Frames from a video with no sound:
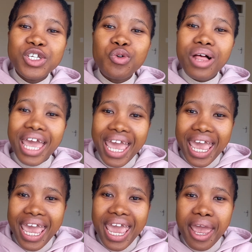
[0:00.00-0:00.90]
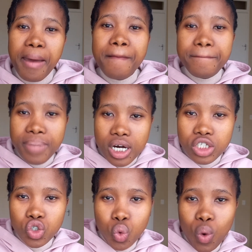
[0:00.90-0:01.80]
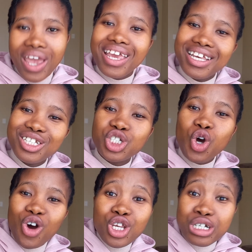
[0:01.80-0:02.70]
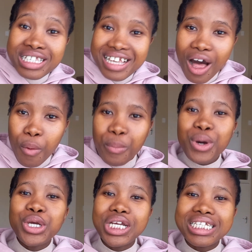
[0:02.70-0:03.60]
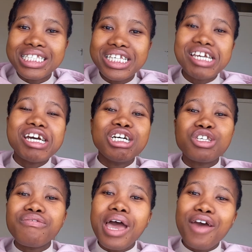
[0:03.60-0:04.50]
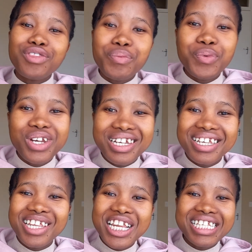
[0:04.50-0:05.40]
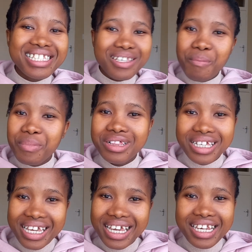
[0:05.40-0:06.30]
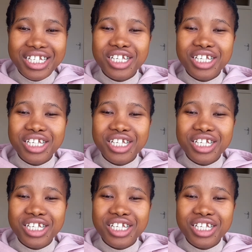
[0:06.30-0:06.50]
hair per square inch on your scalp, you see. So if I have to put it in simple English, it